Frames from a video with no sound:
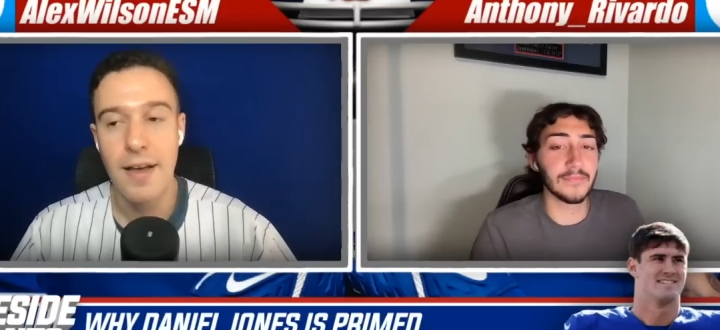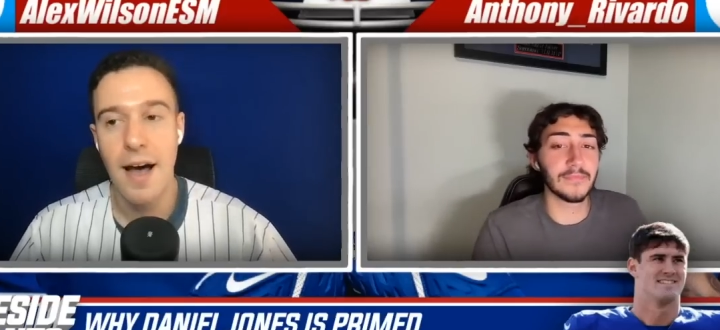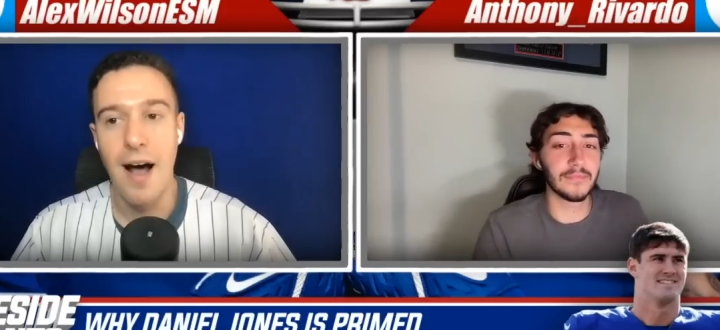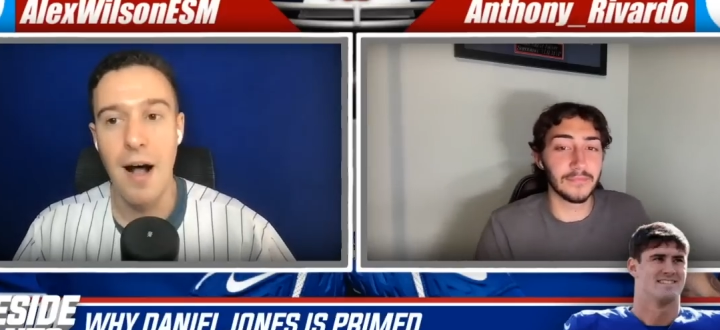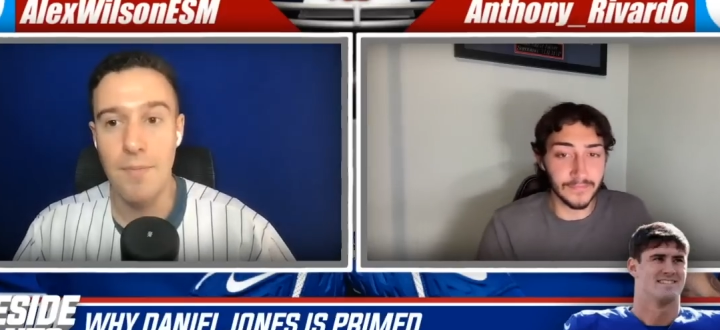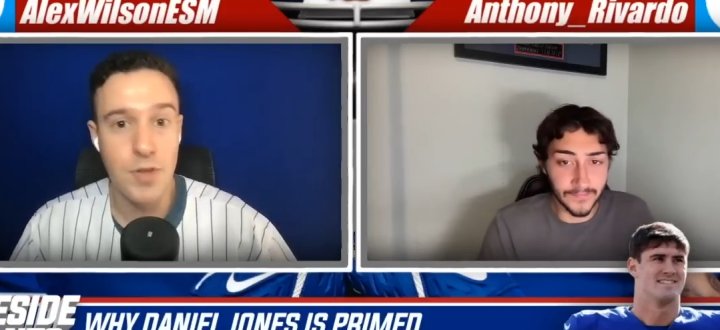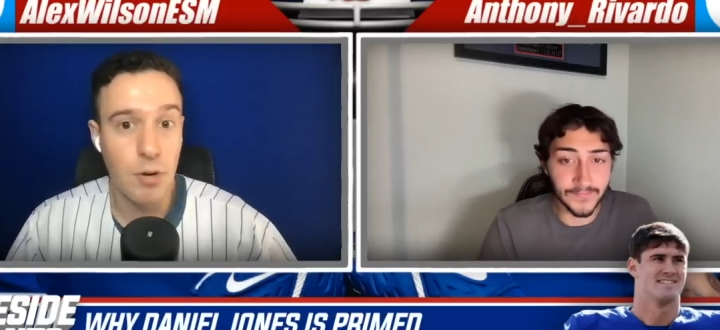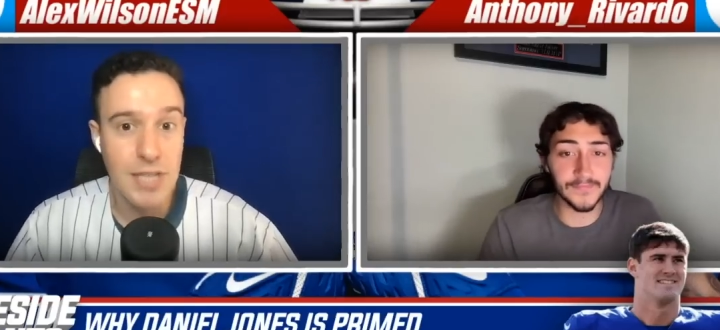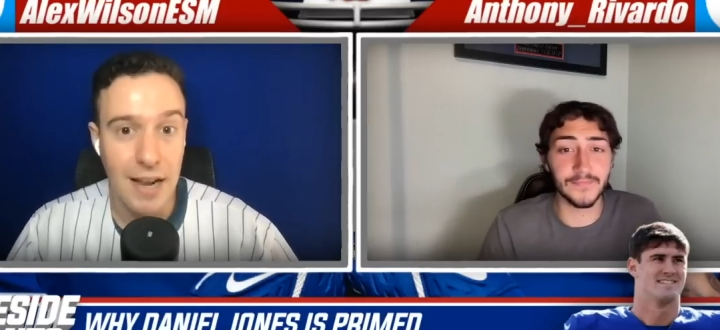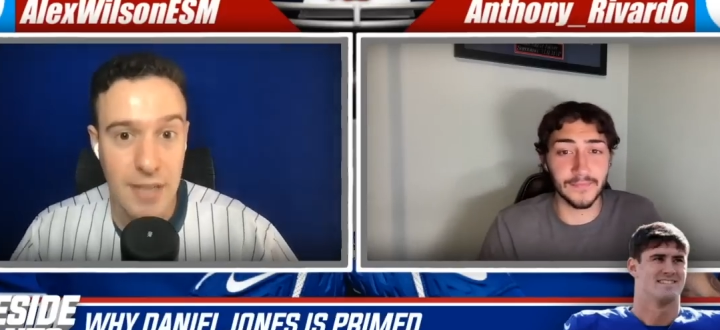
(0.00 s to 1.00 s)
Speaker 1: You
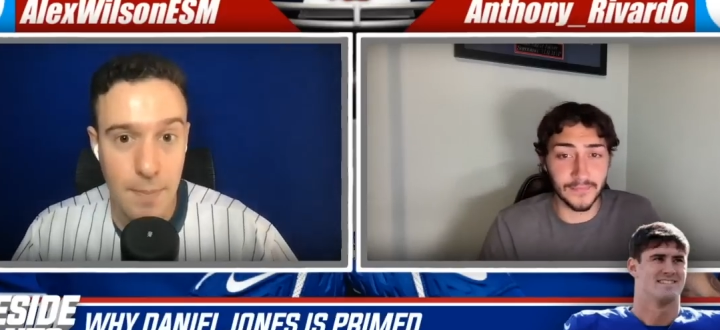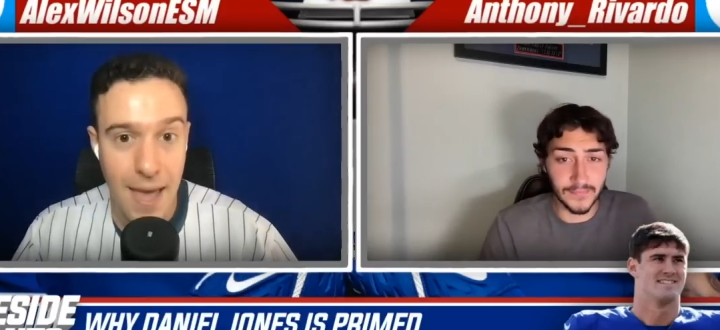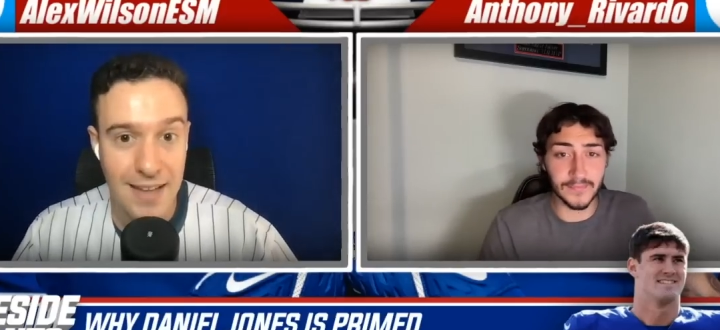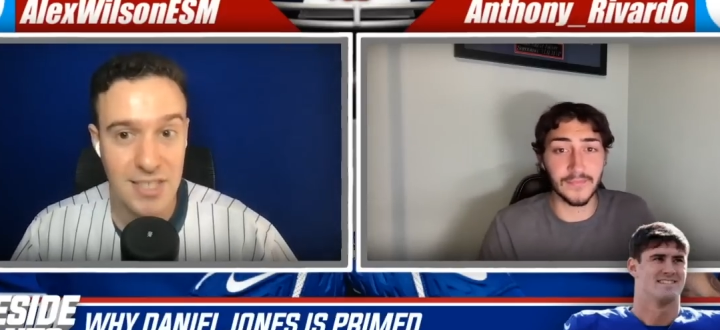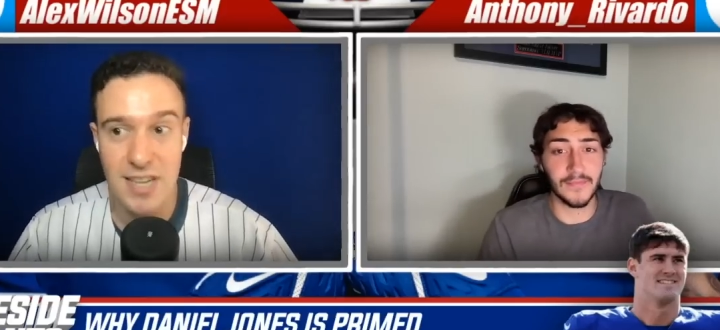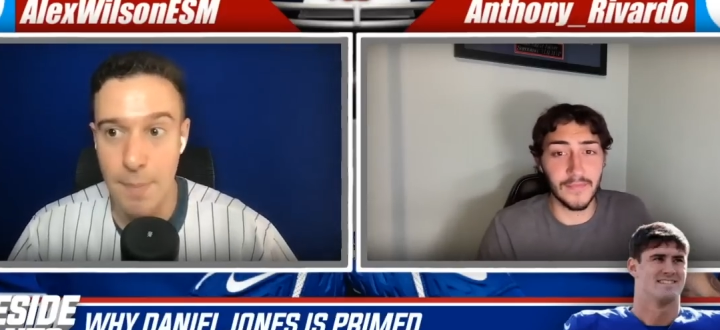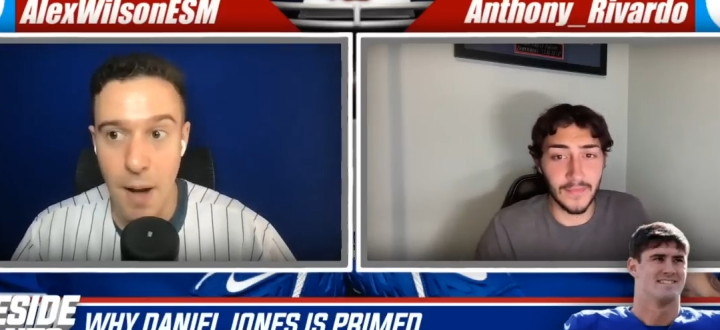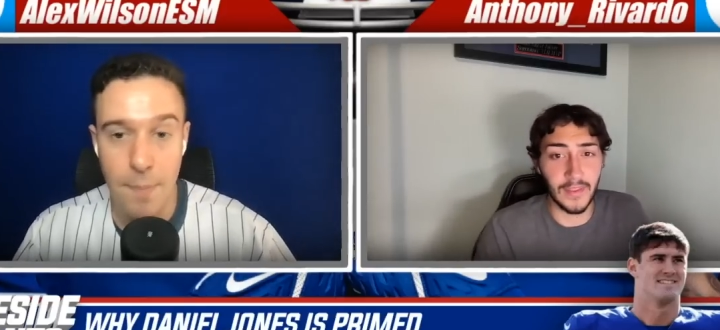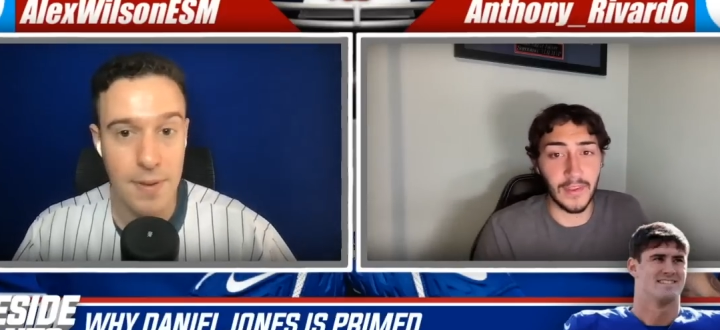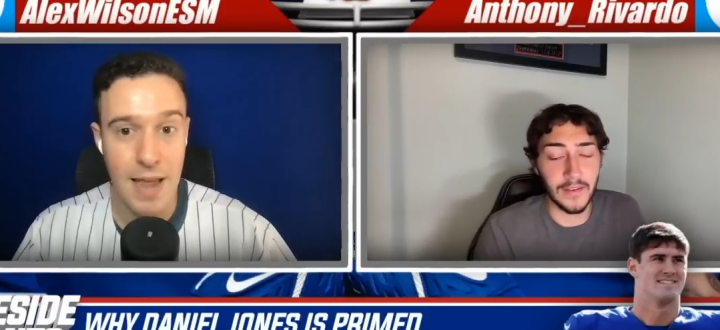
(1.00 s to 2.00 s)
know, Deonte Banks, step
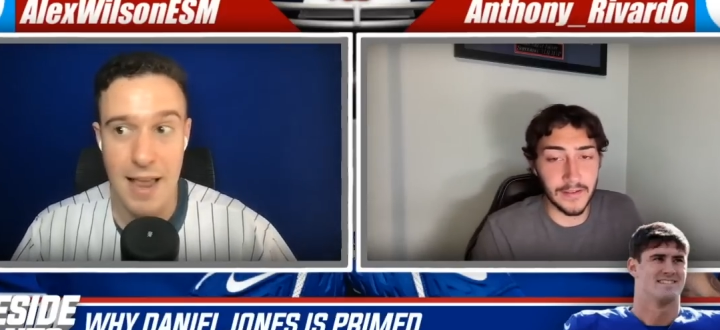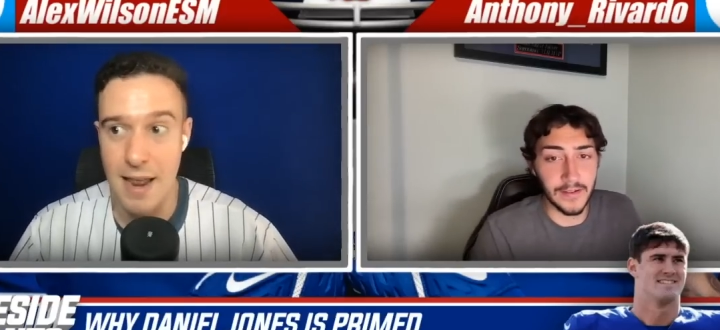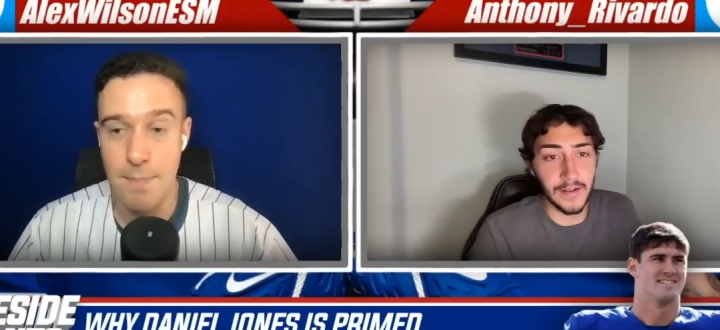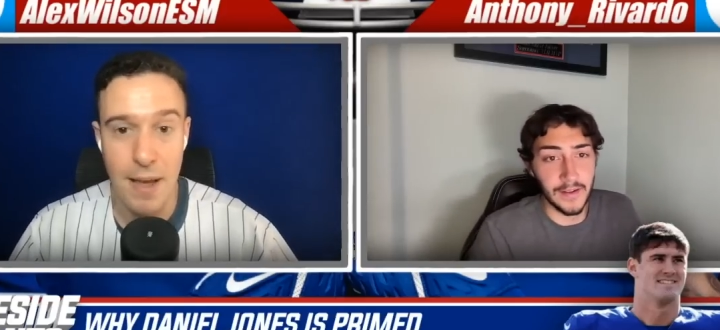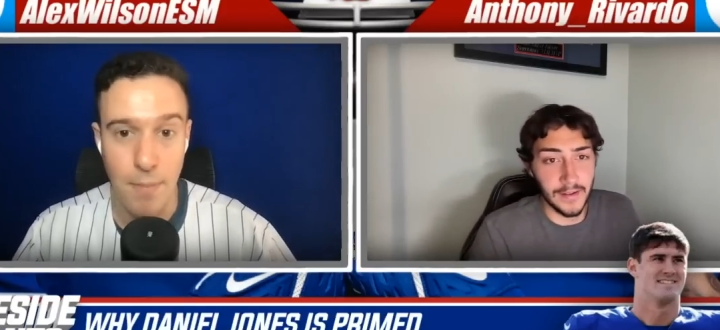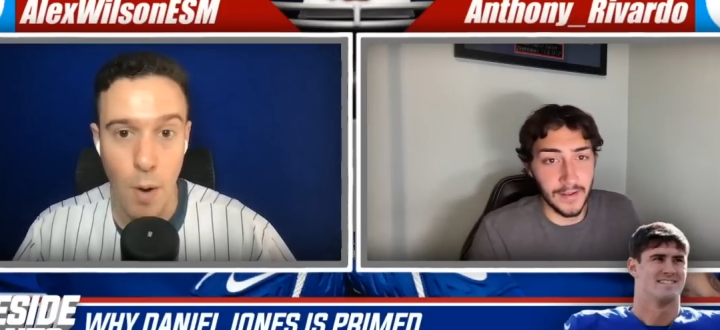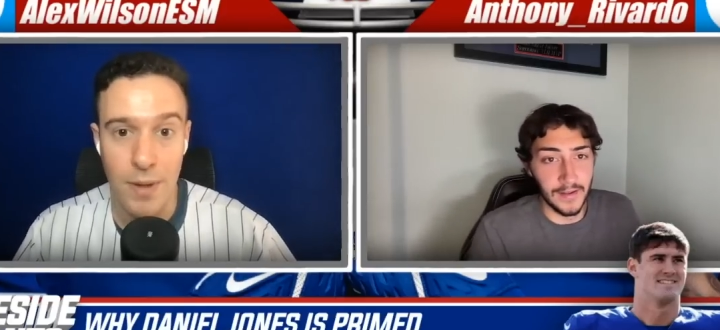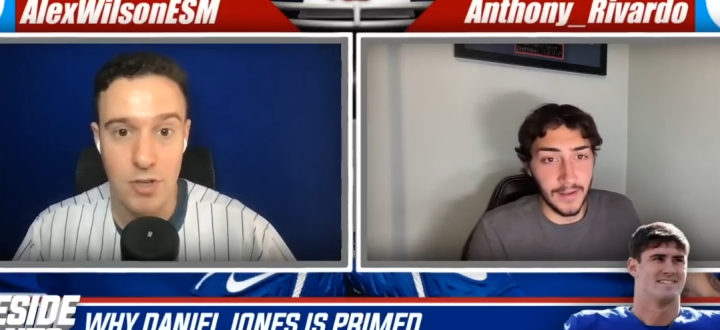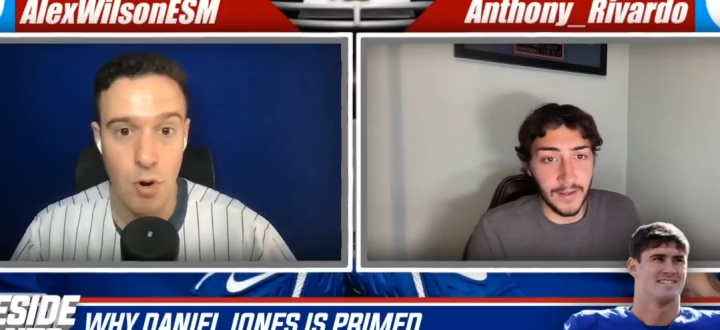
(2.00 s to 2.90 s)
up in big moments.